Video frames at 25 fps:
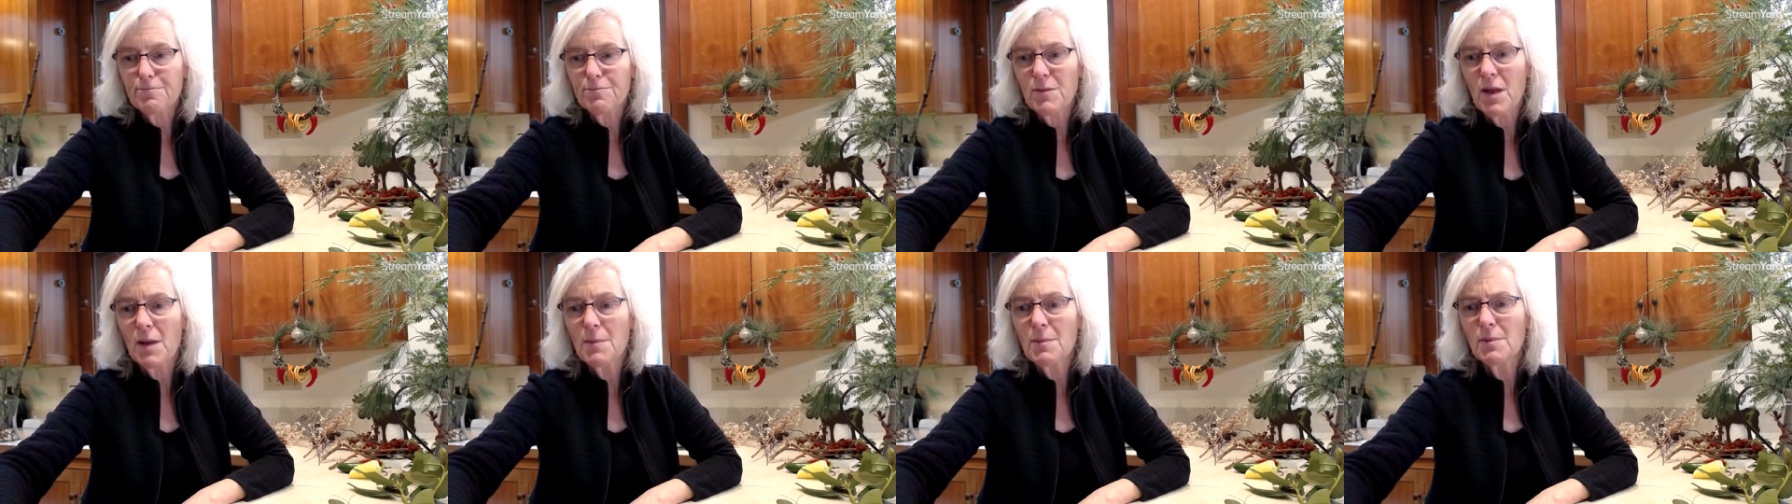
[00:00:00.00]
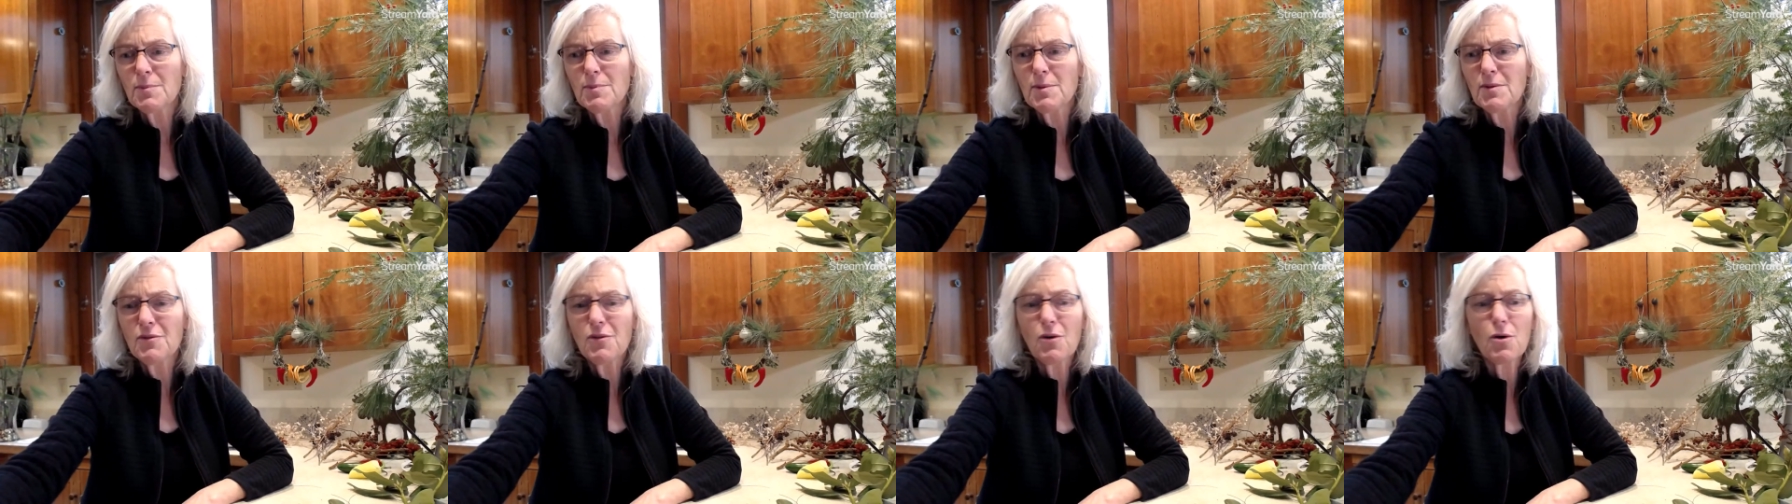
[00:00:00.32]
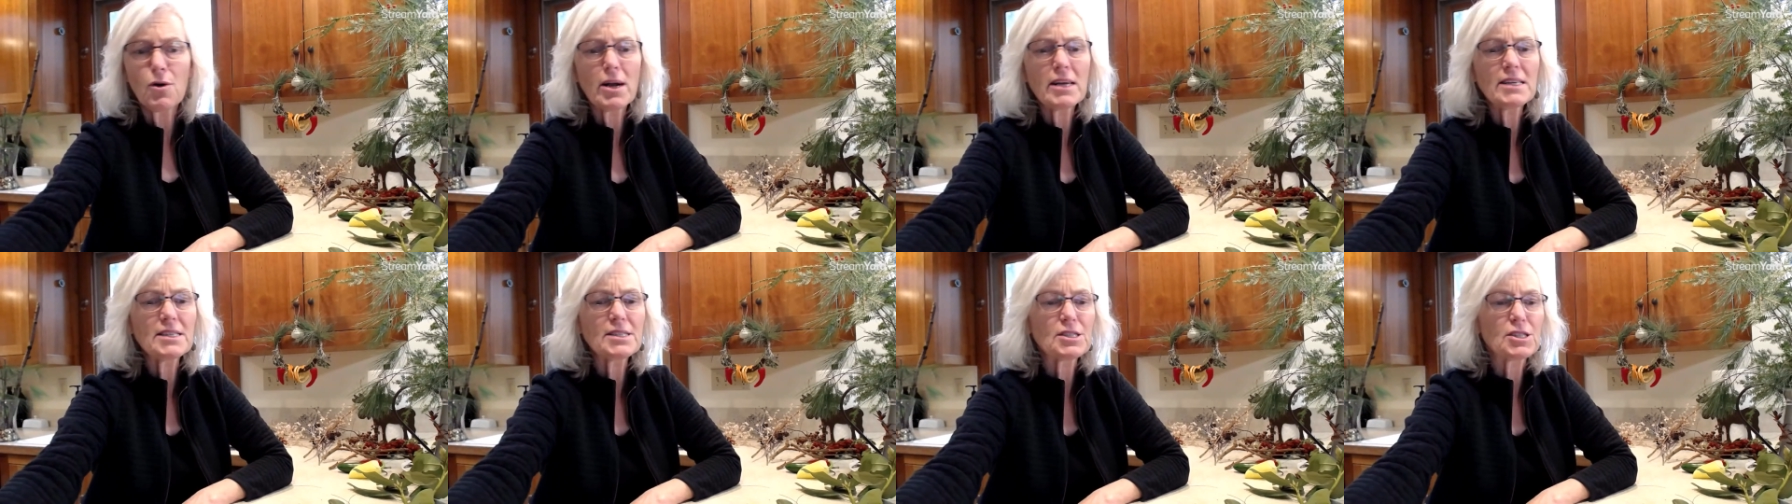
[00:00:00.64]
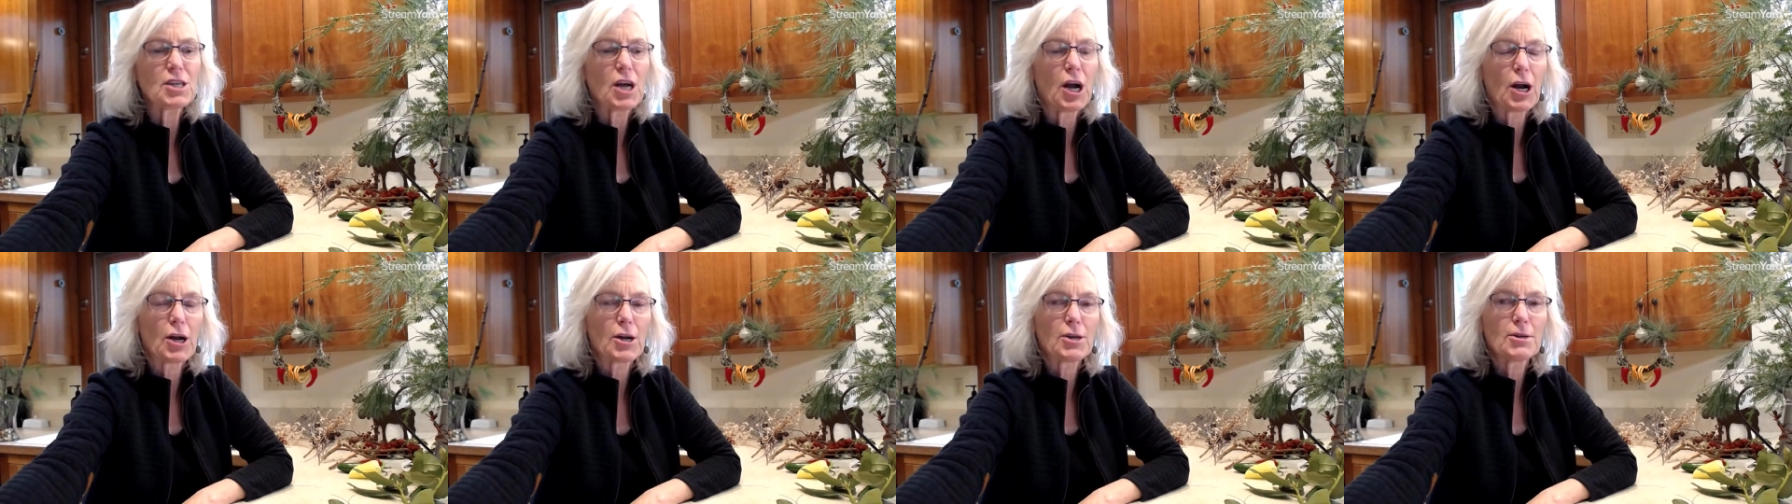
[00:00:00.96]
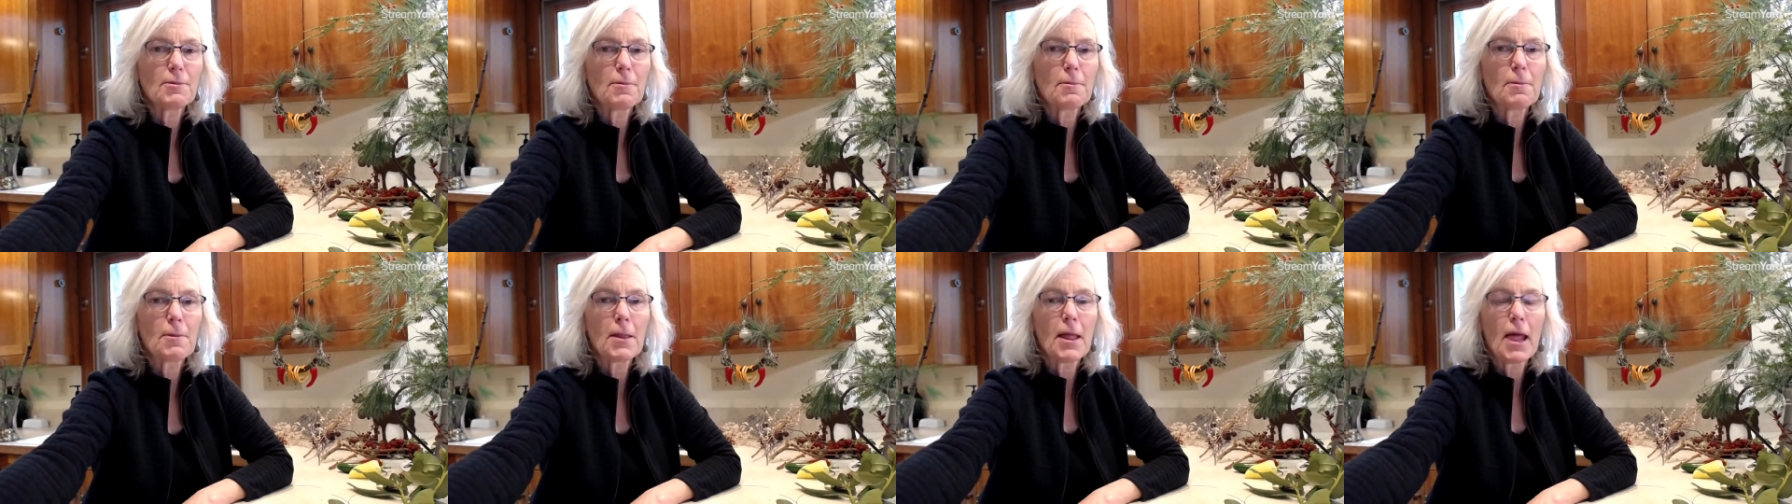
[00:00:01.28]
But before I
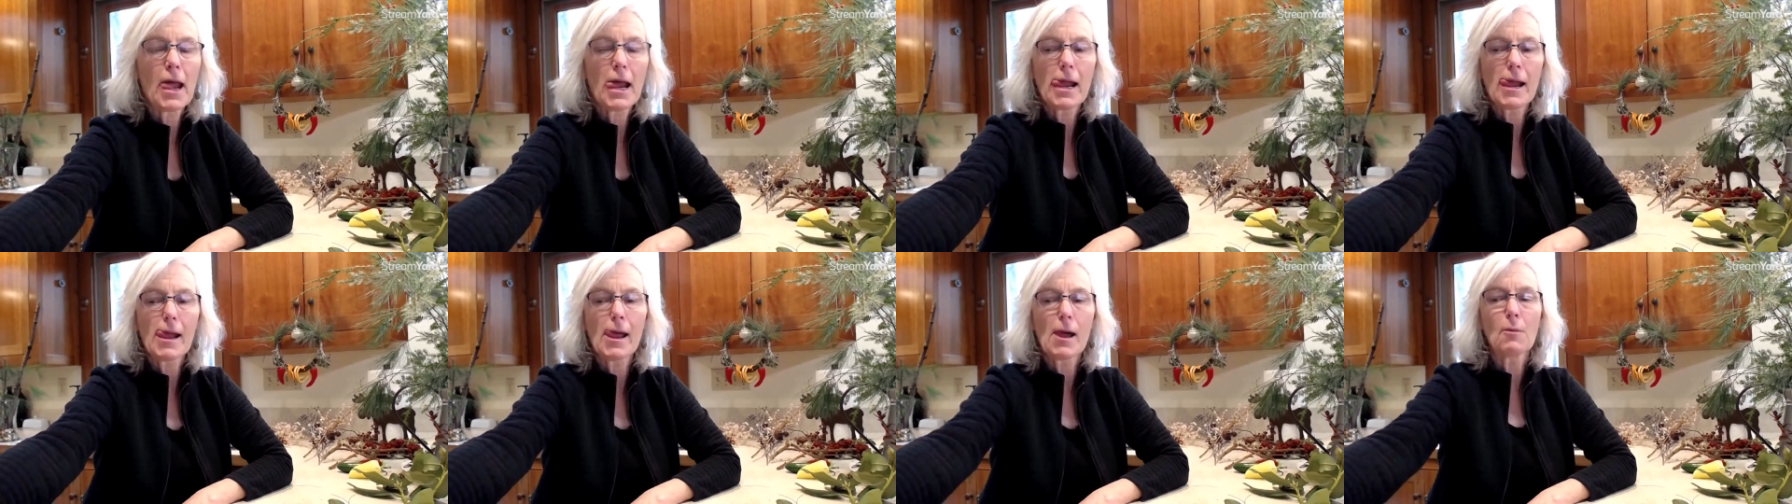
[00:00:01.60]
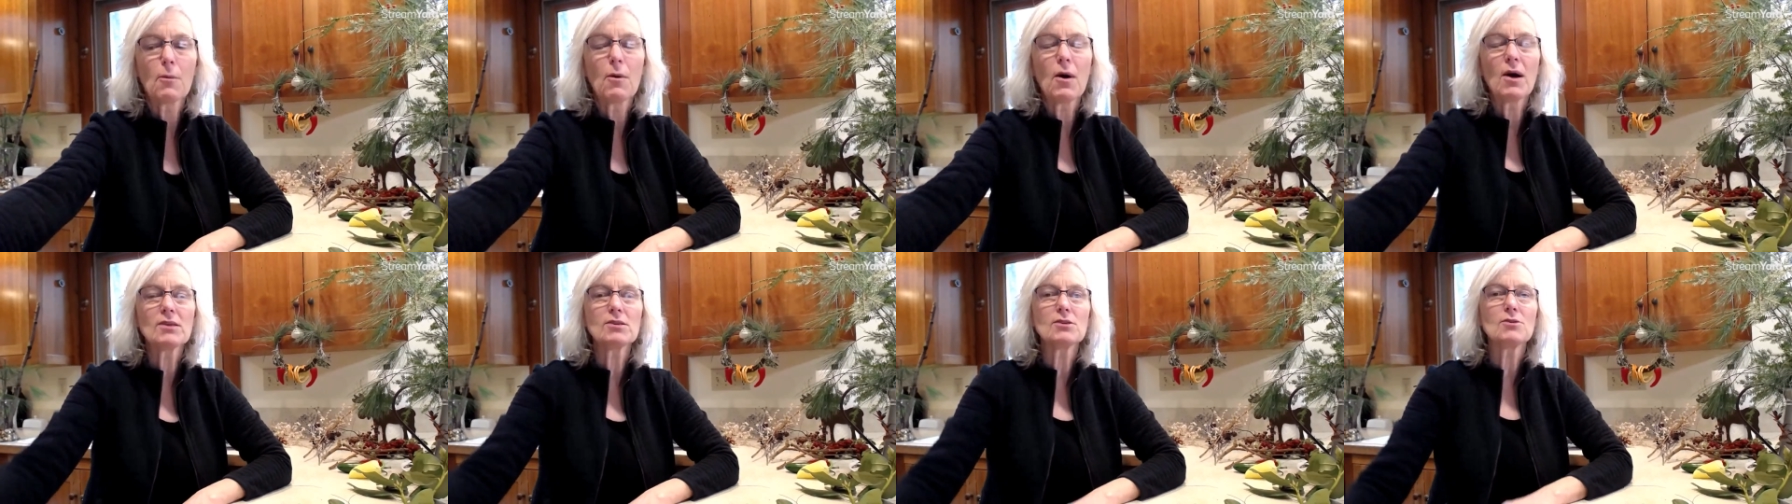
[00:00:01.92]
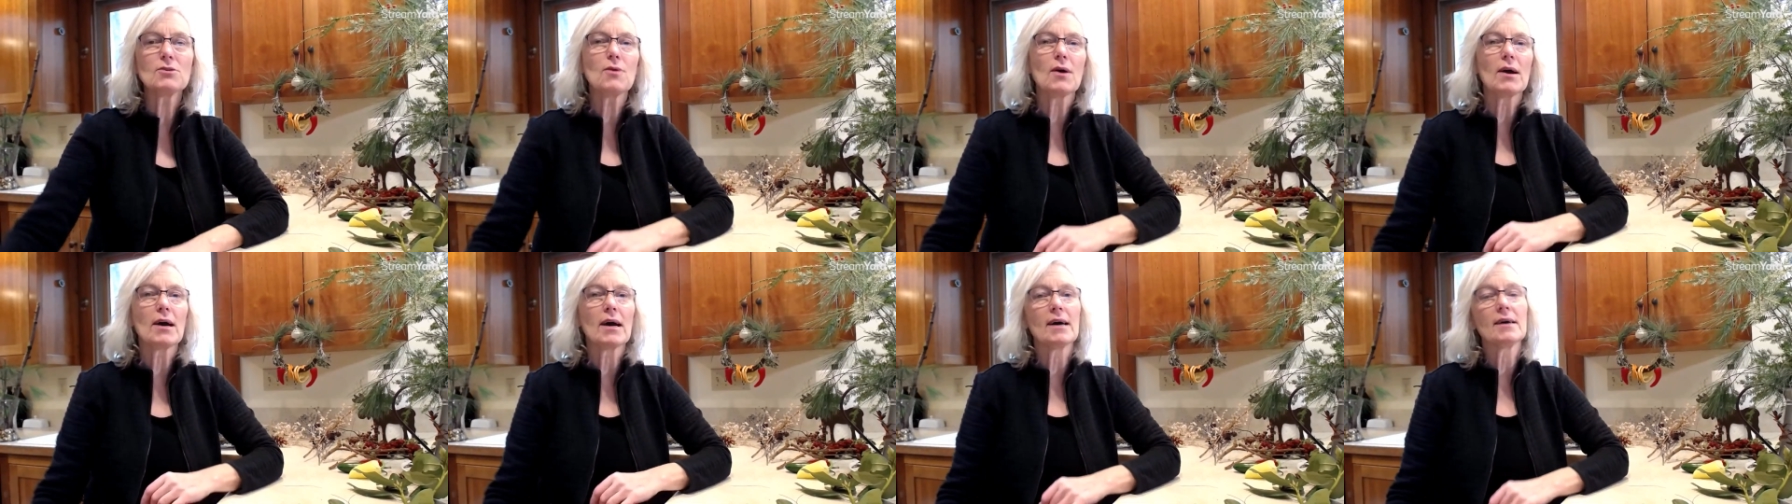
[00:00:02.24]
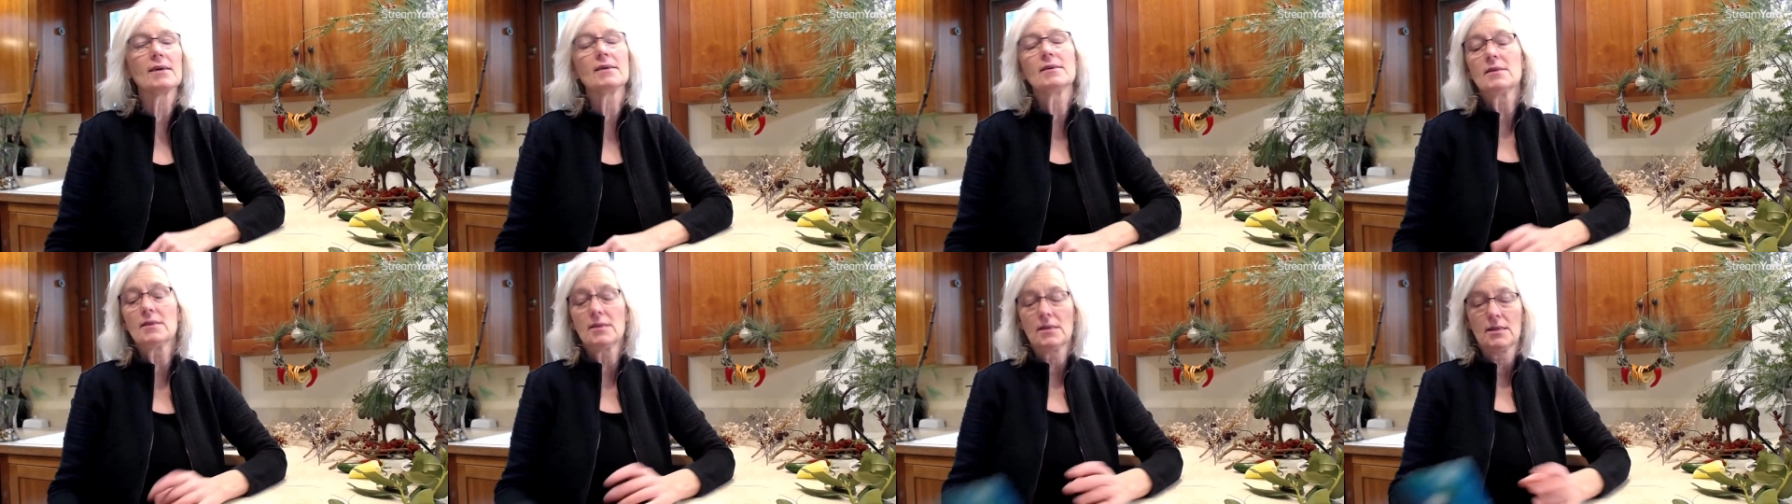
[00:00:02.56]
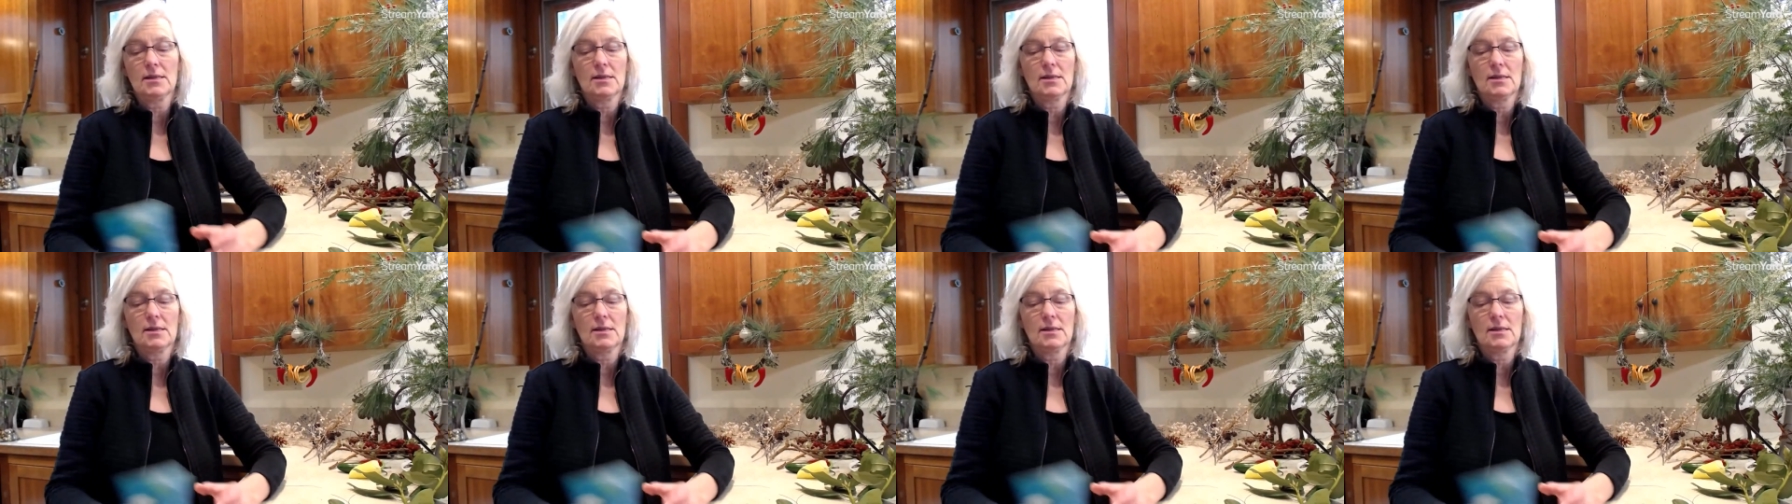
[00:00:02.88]
start, I want